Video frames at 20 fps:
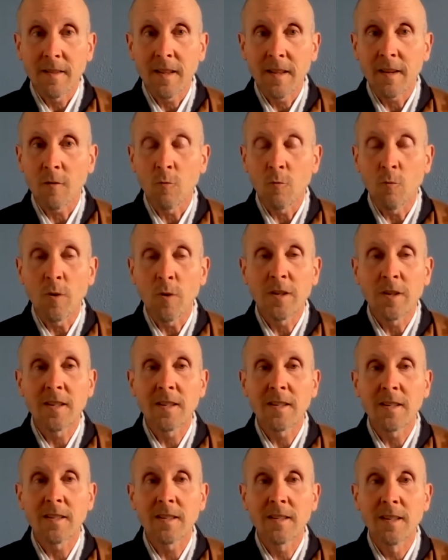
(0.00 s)
like
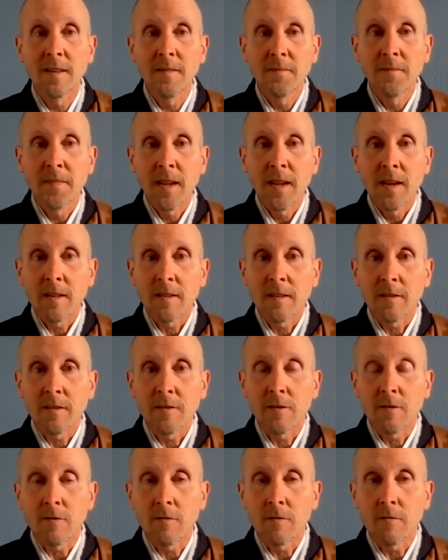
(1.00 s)
wishes
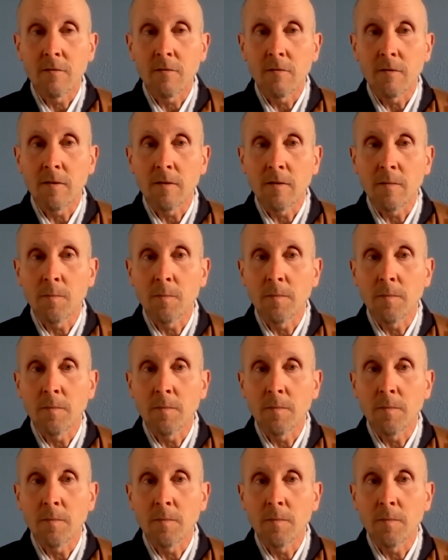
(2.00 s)
to